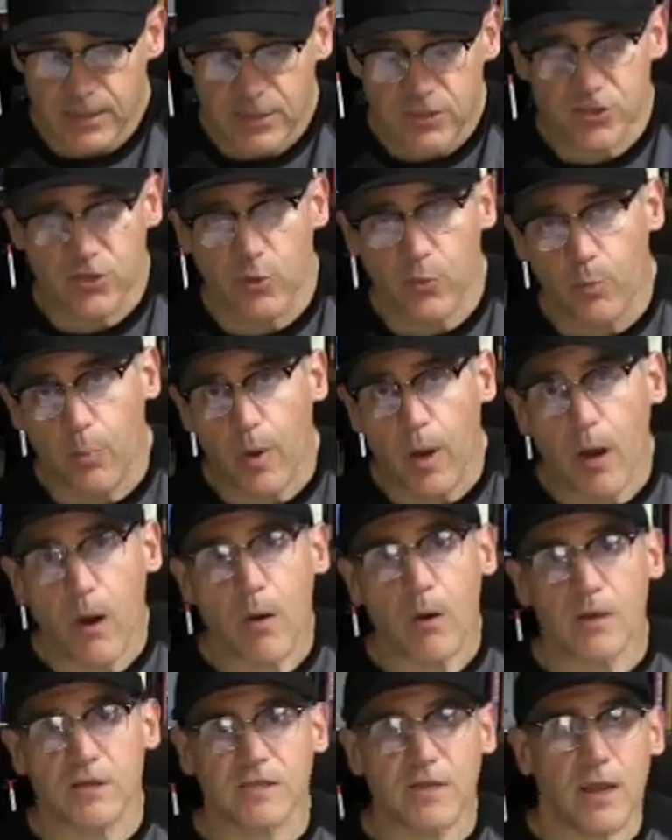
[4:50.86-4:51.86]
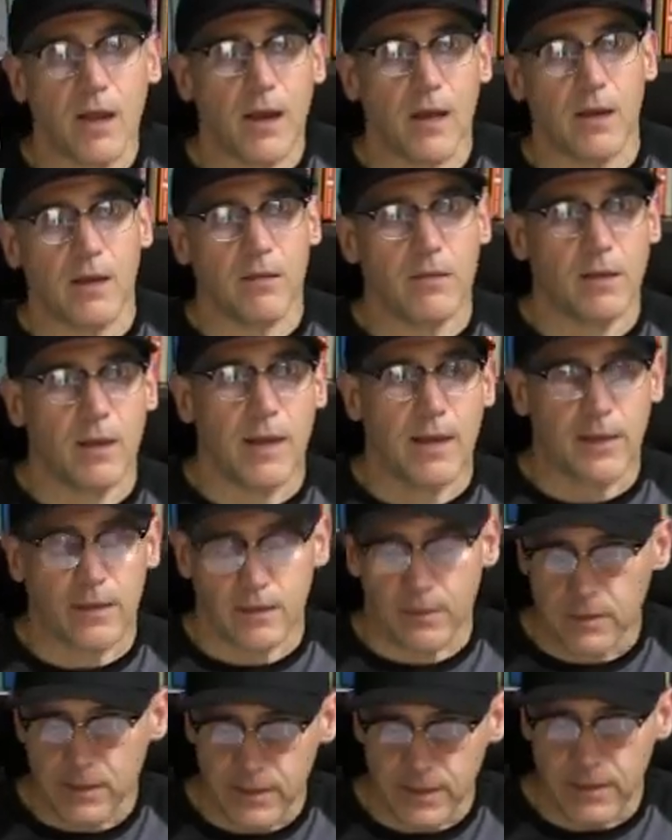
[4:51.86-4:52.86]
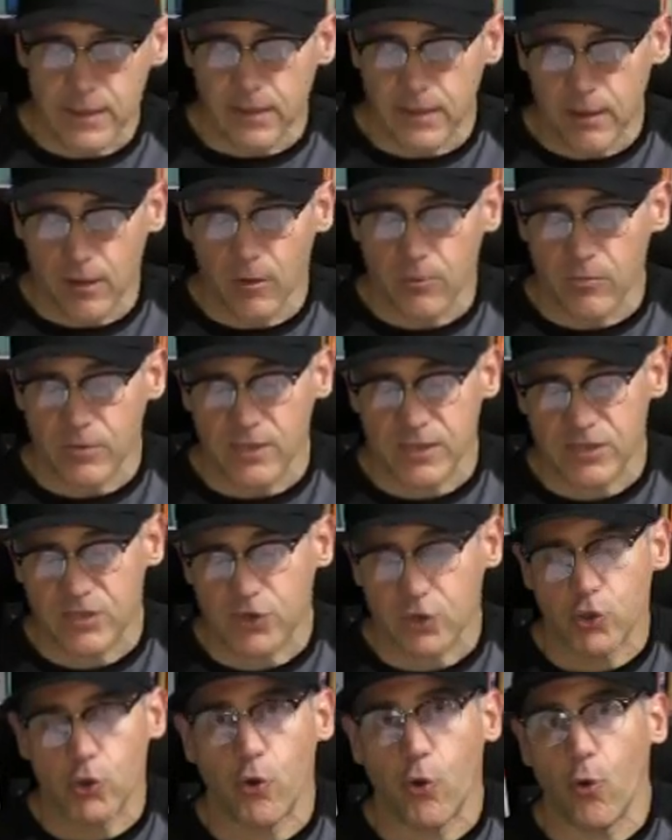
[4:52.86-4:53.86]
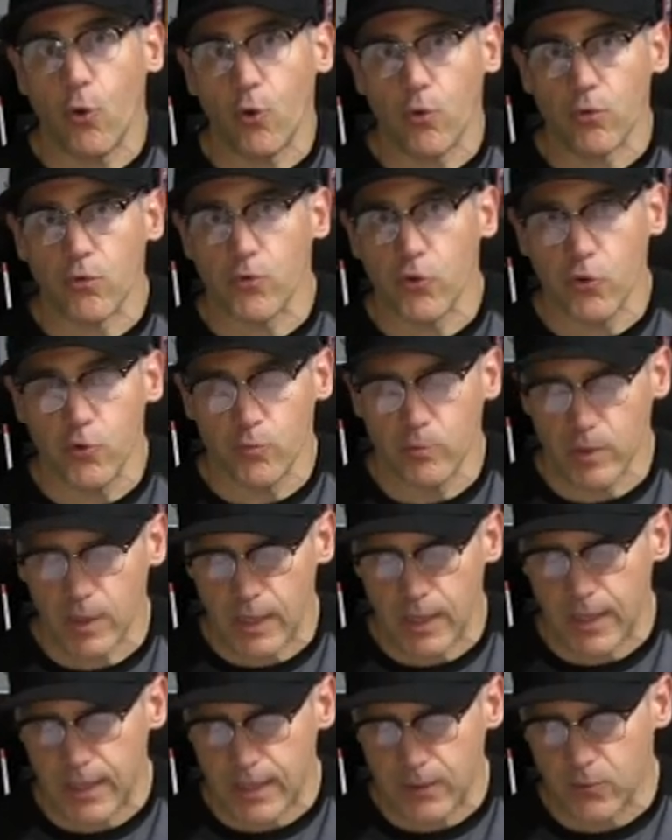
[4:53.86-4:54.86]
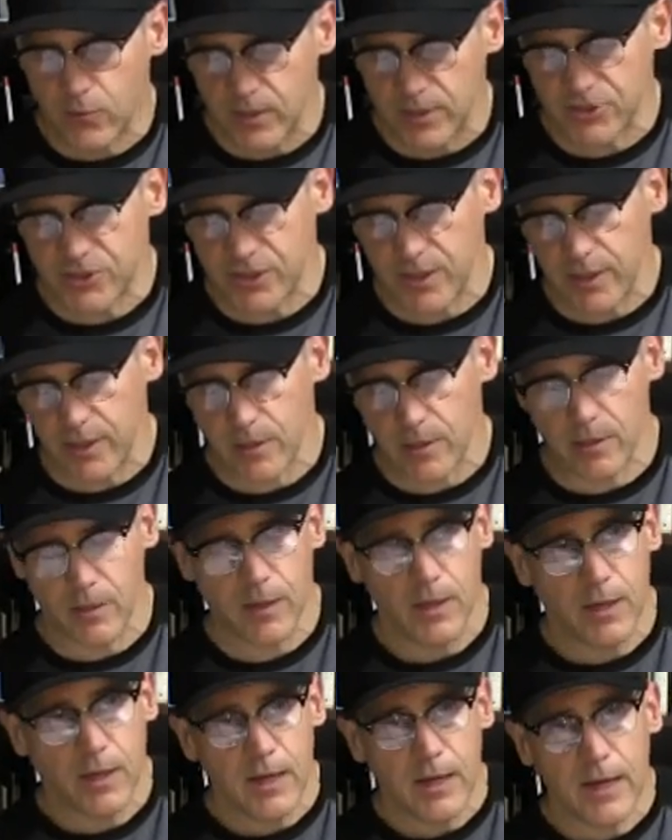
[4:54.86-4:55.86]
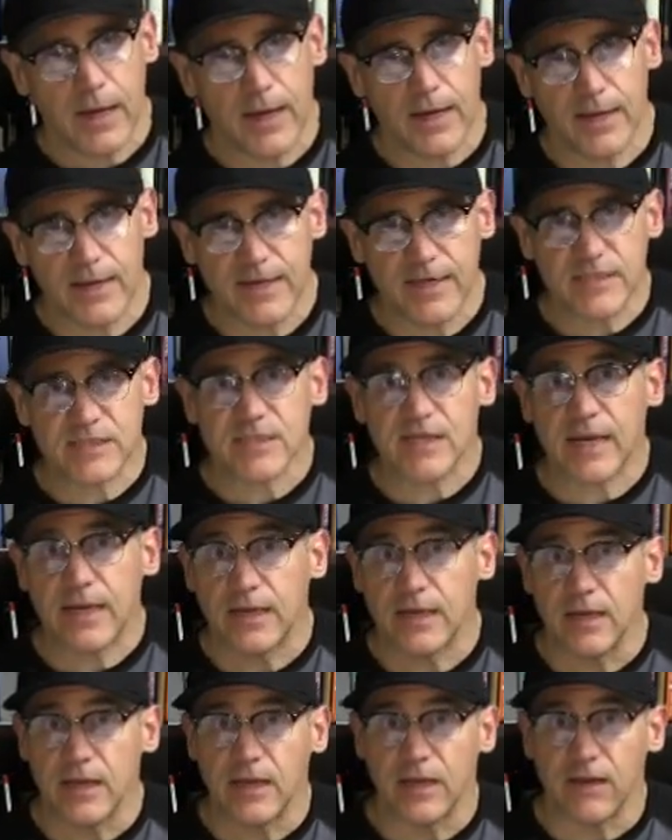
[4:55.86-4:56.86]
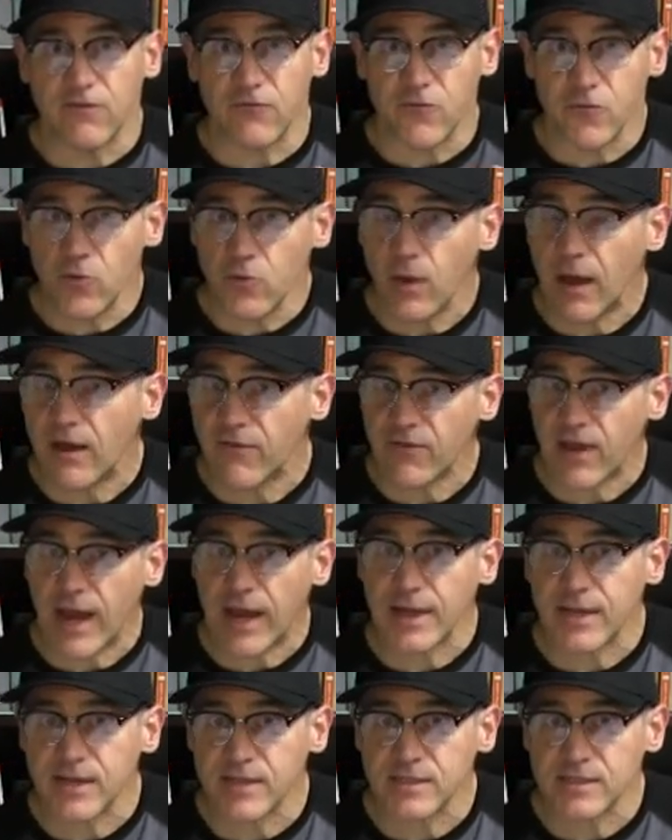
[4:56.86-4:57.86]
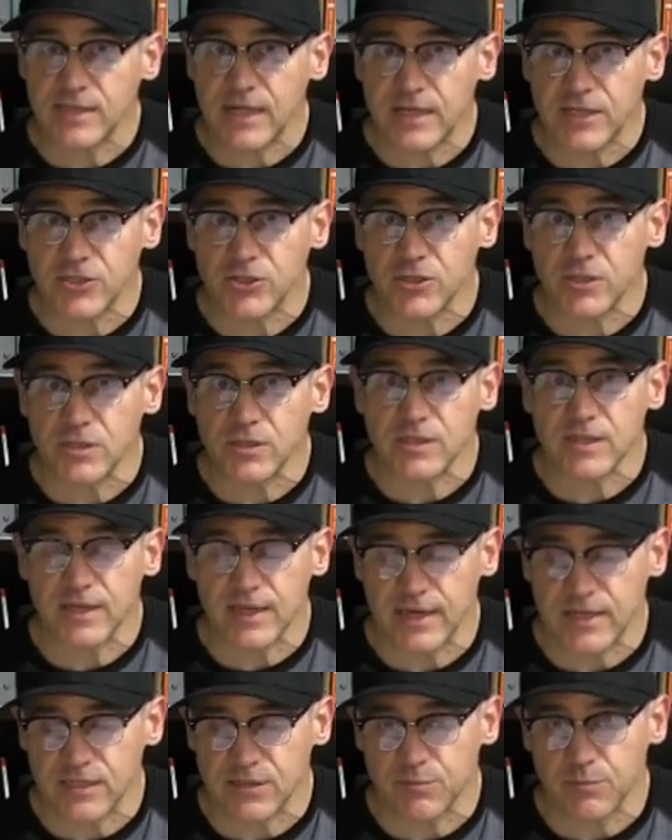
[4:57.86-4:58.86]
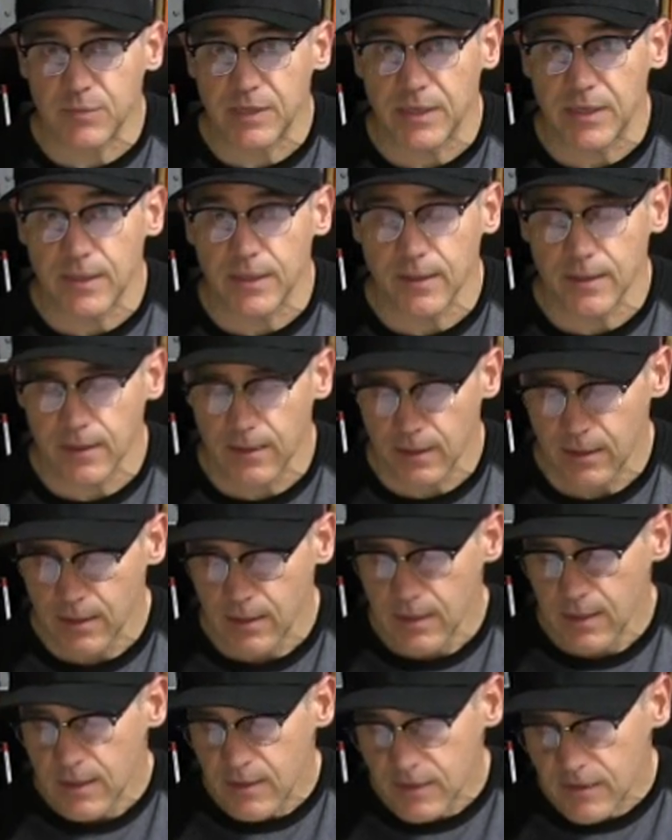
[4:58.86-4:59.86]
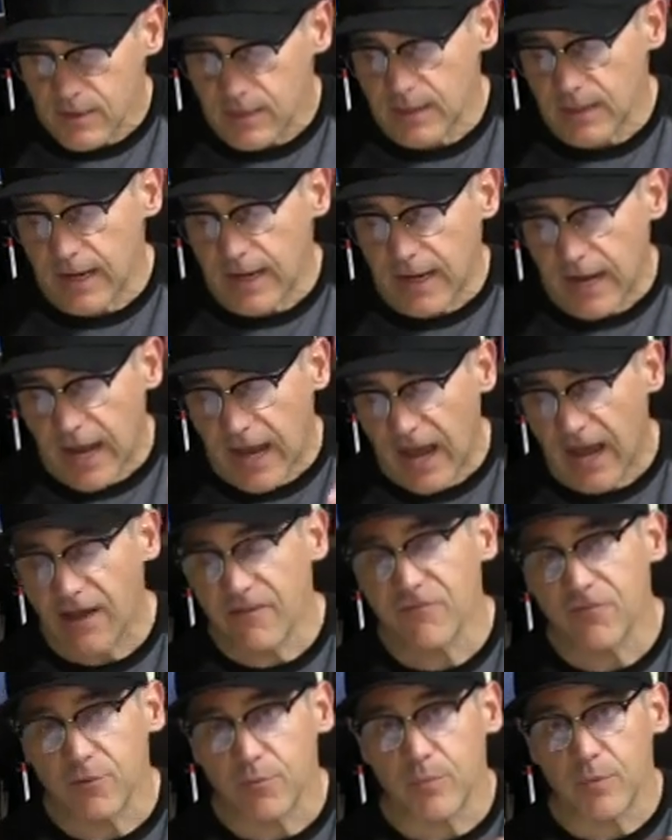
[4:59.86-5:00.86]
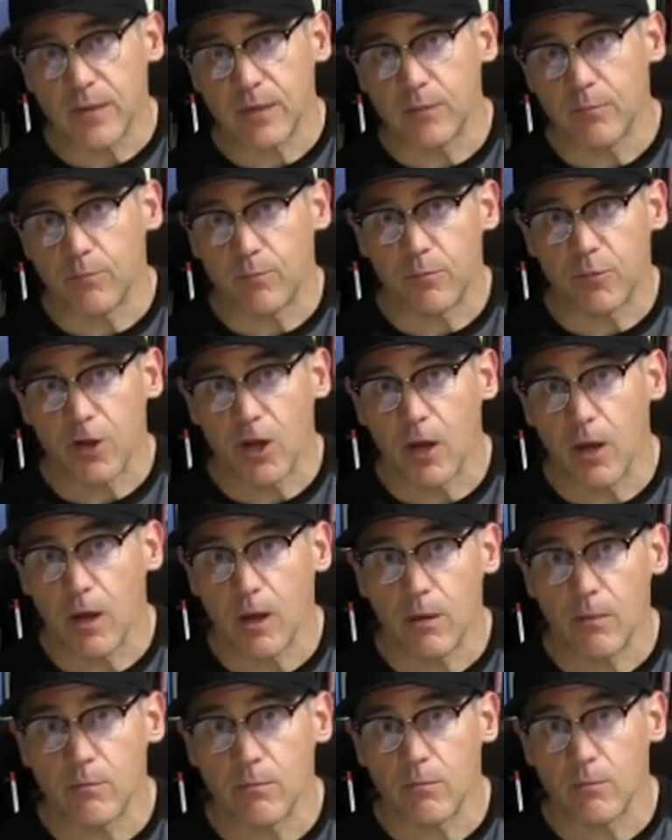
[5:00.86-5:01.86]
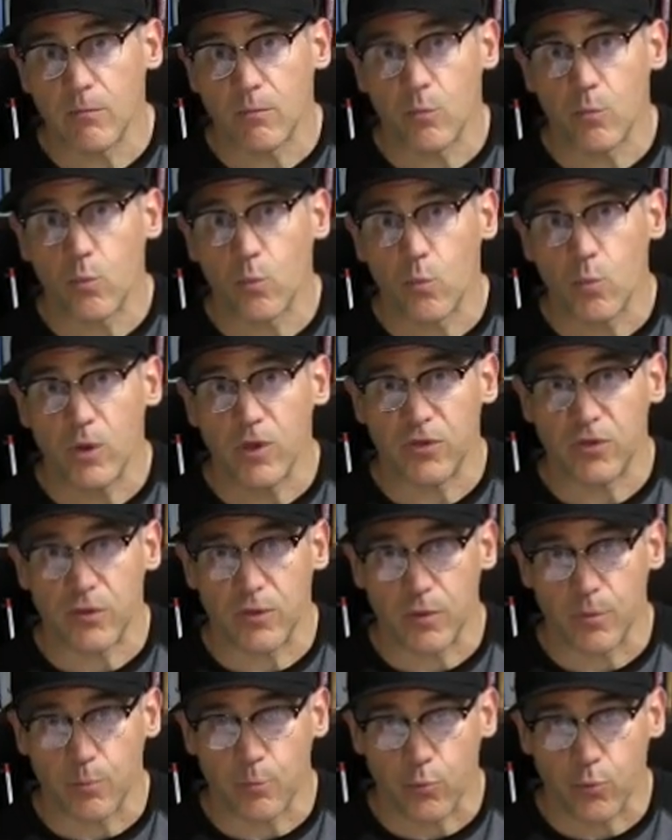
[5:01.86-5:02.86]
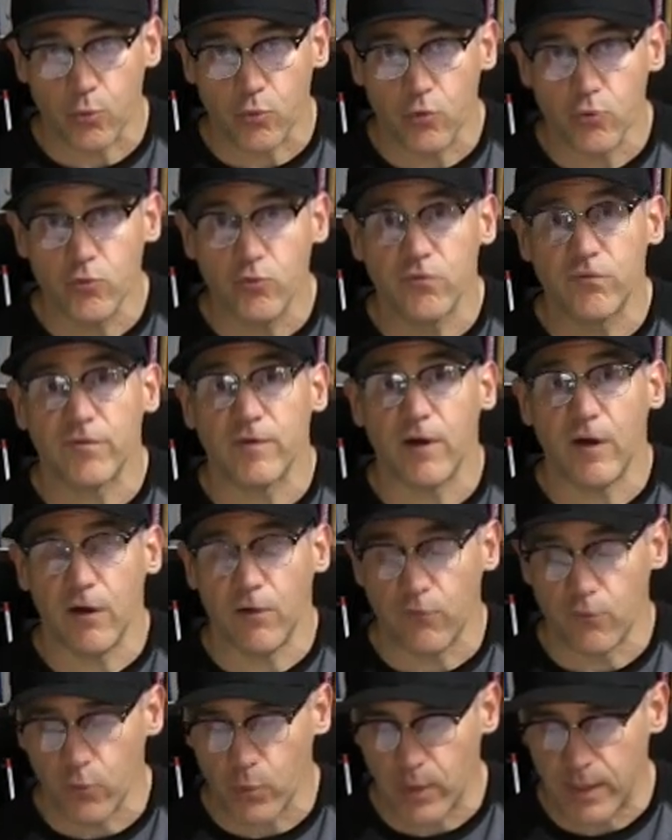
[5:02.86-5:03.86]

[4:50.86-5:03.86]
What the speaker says: So Paul is kind of like leaning on this courtroom language here, and he's saying that if you have accusations against me, then they have to become with the proof of